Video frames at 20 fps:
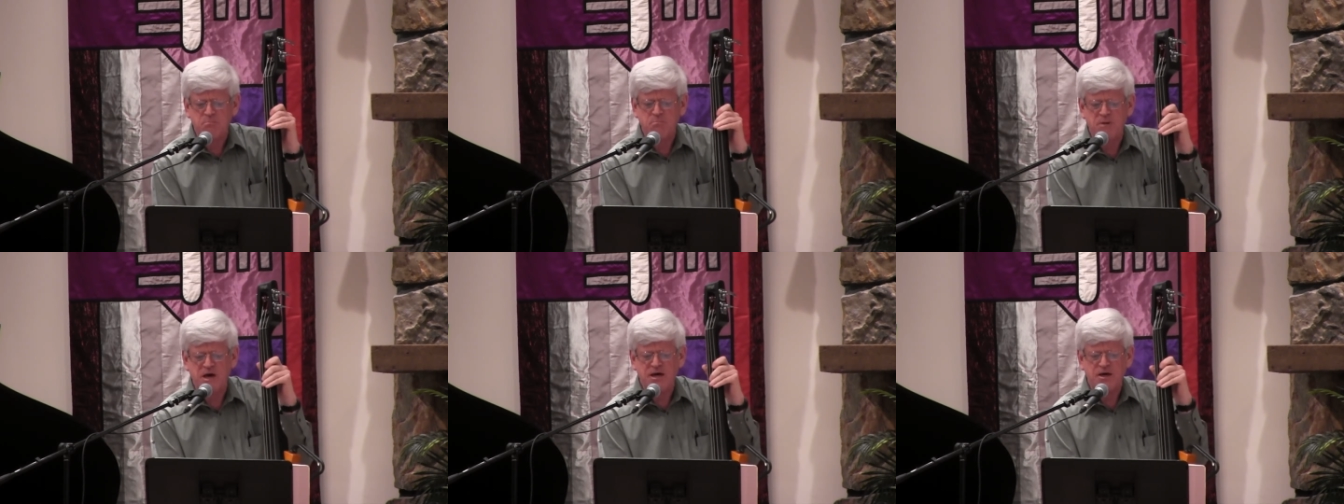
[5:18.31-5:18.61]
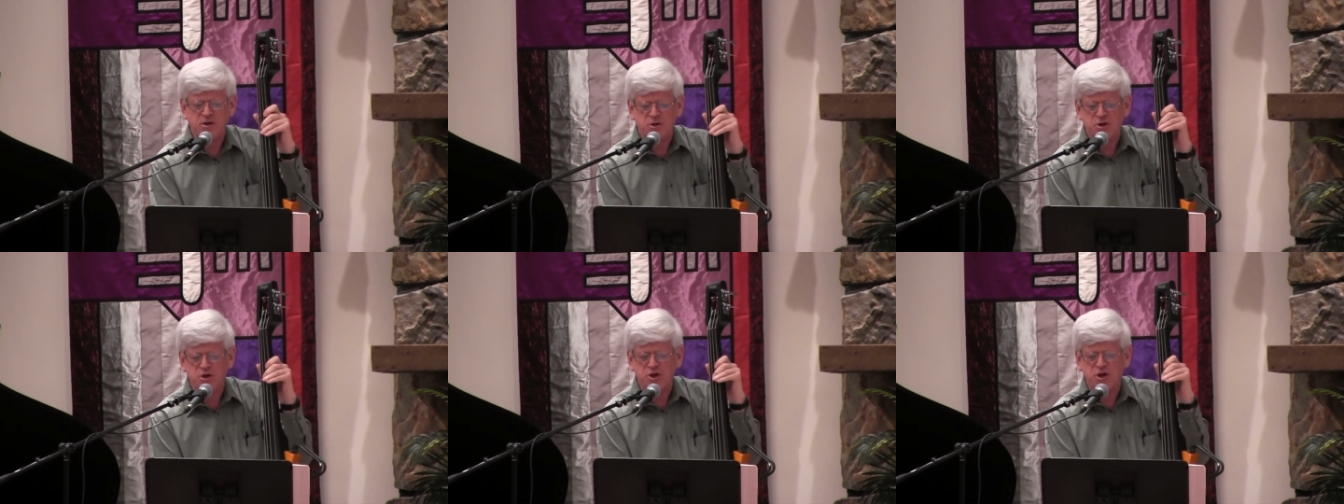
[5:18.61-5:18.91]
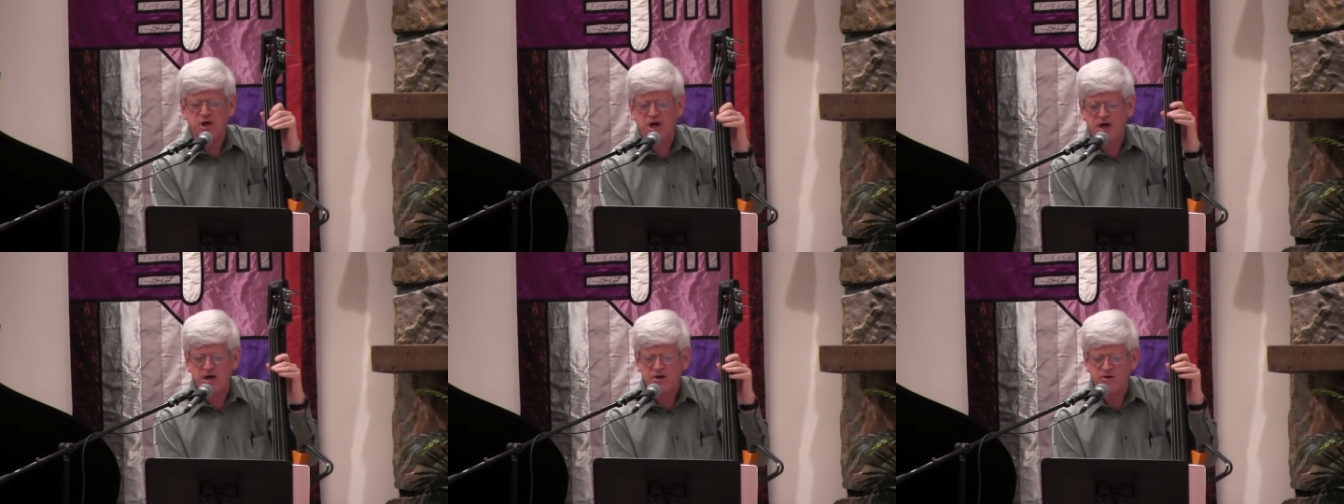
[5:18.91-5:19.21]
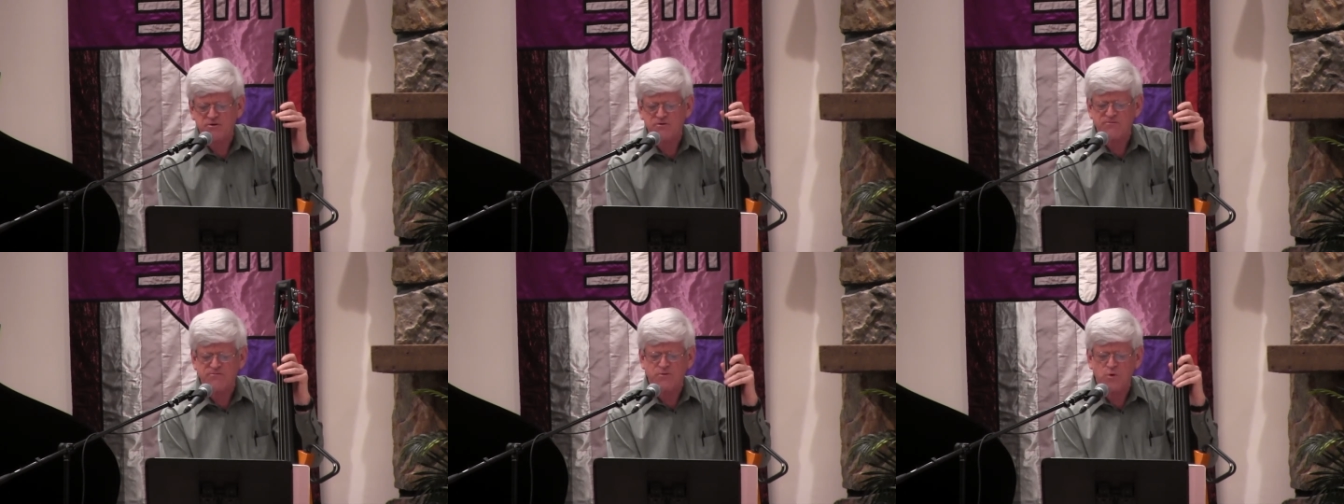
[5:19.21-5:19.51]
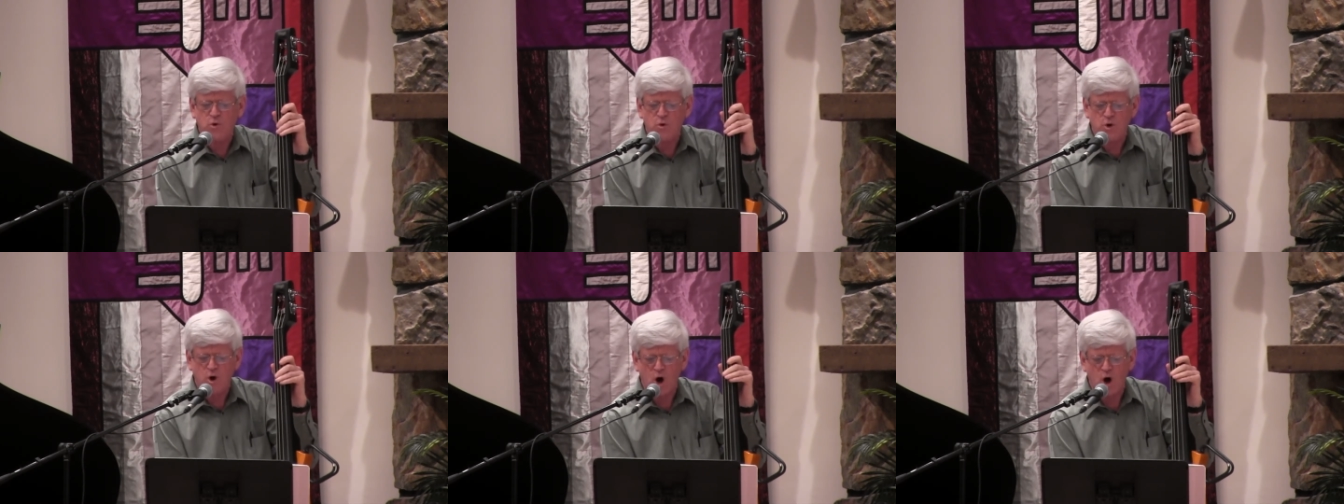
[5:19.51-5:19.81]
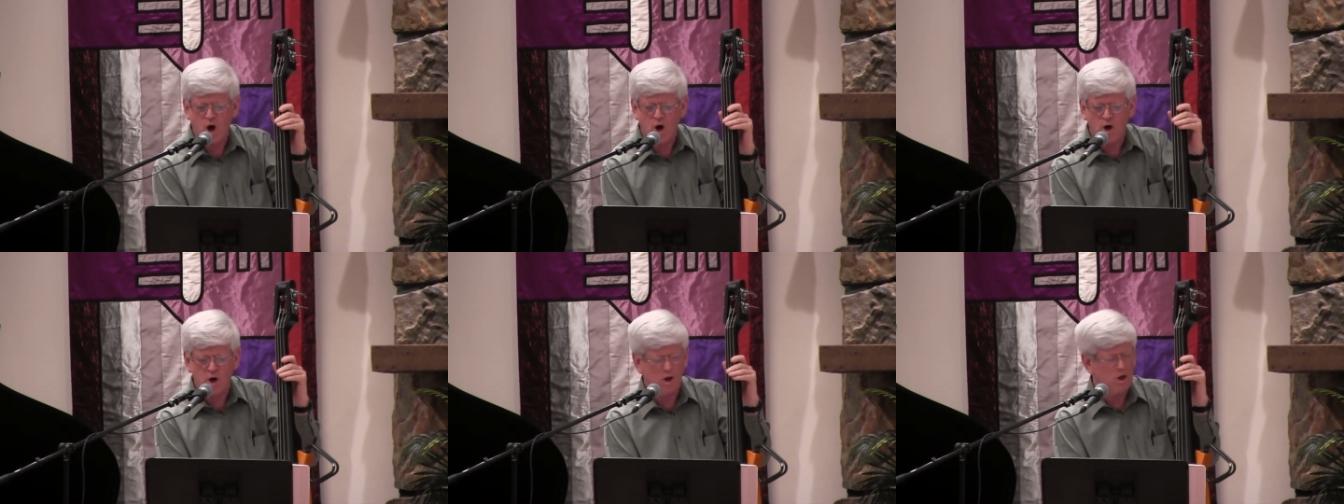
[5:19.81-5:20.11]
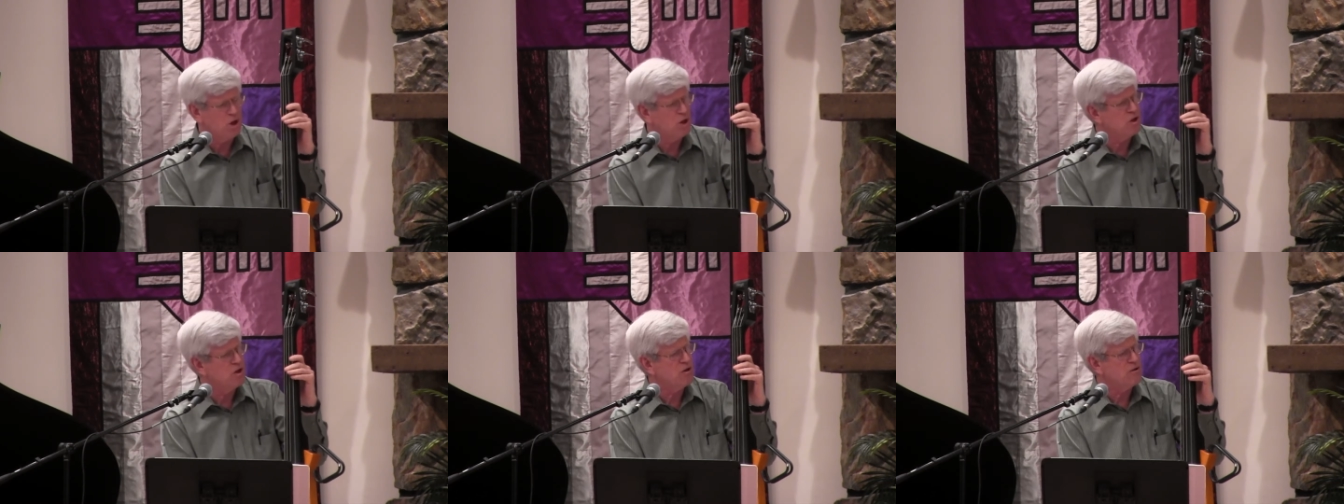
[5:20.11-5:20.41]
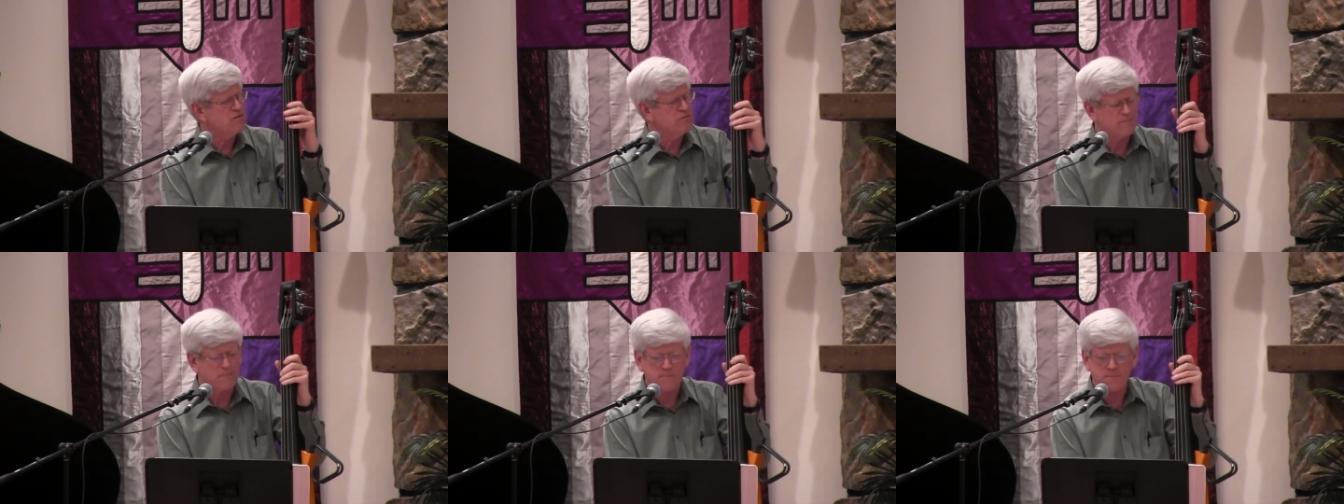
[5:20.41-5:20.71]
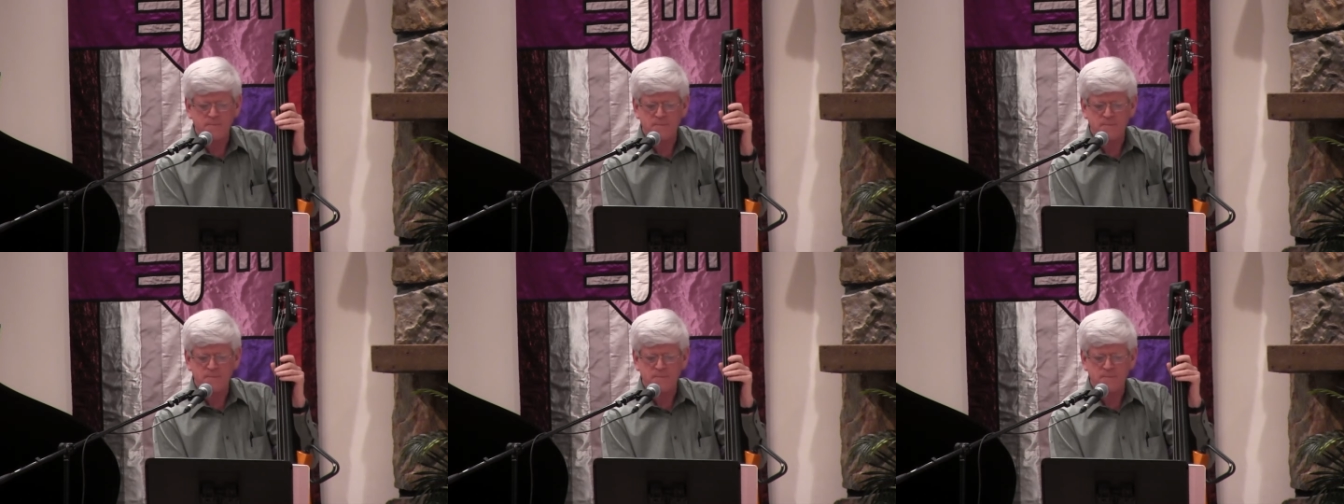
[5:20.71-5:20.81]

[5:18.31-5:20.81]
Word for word: Medicare for all.